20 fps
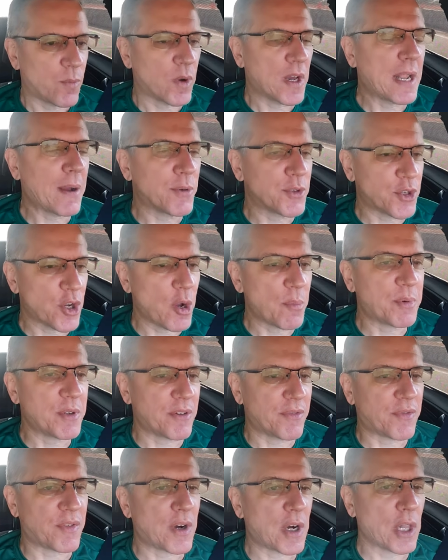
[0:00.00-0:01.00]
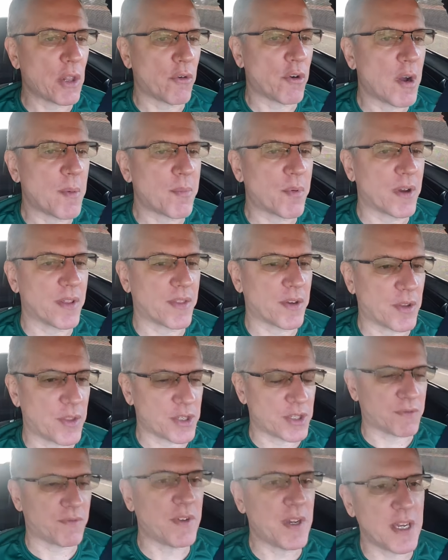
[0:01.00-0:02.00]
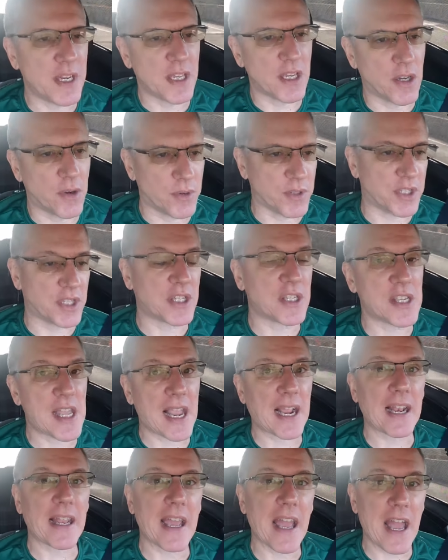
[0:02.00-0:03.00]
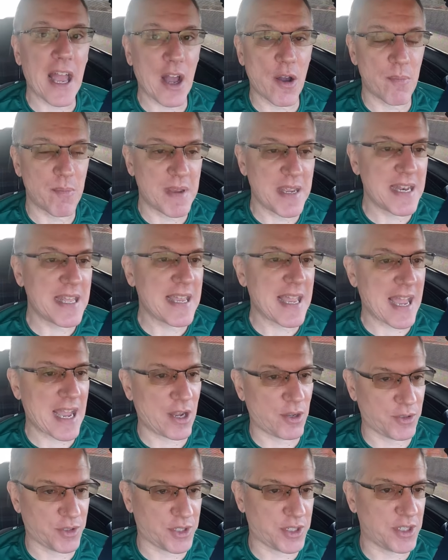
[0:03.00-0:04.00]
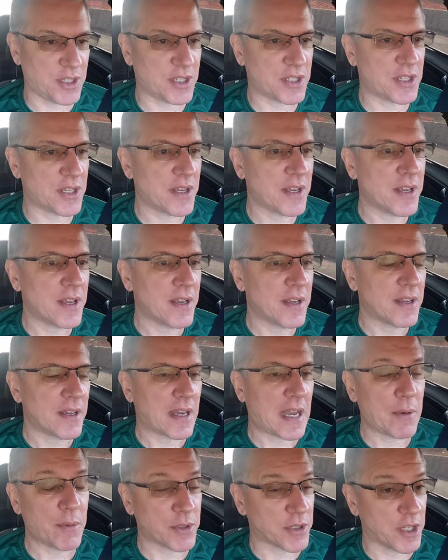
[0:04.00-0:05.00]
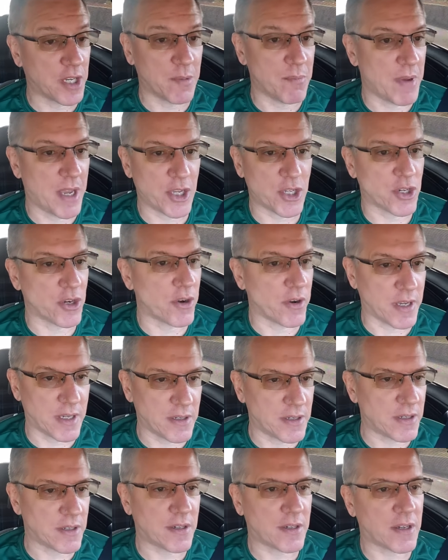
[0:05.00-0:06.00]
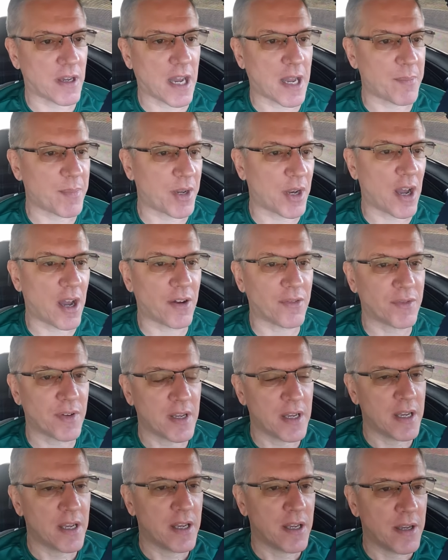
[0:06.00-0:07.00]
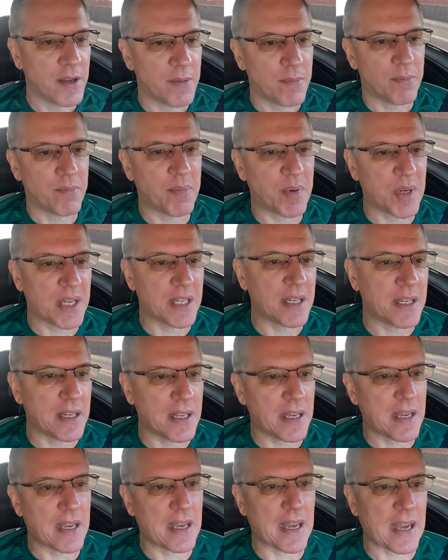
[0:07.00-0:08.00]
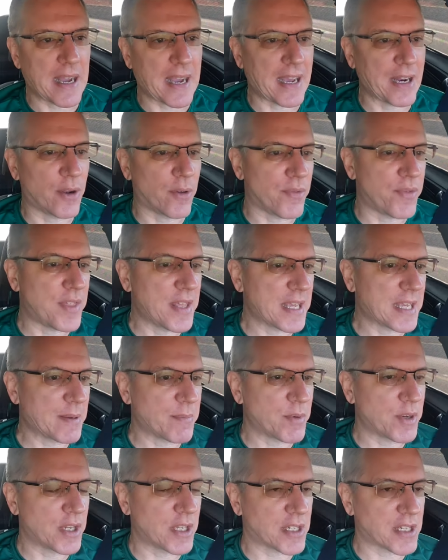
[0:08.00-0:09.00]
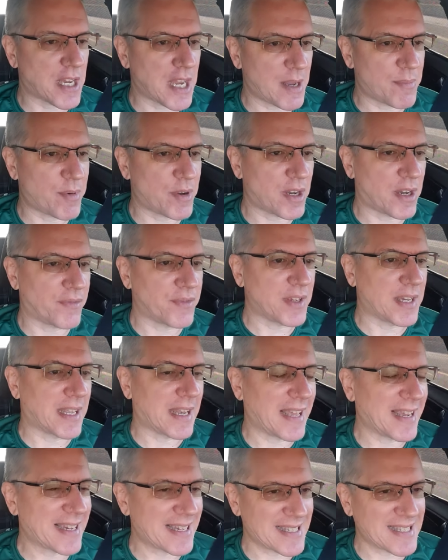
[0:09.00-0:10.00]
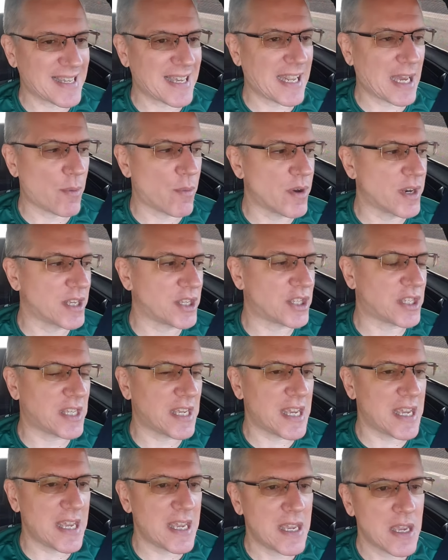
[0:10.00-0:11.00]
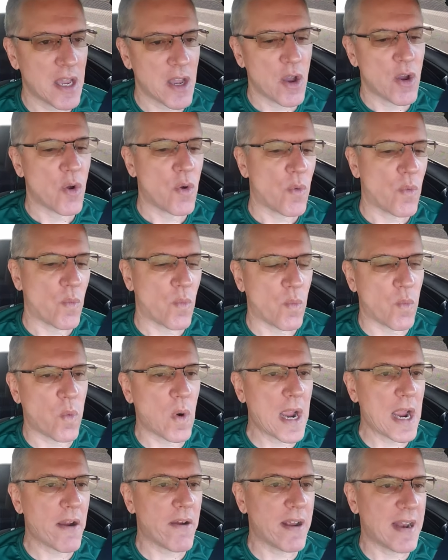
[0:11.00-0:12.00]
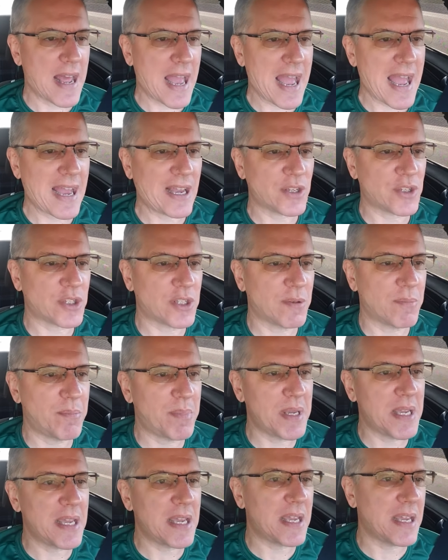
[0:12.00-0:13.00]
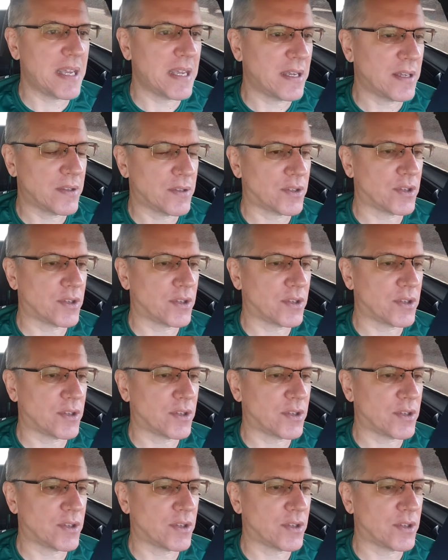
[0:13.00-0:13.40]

What I was hoping to follow up with on this video is exactly how many ounces I was going to measure and top it off, but I don't think I'm going to top off yet. Like I said, I want to see where it has to be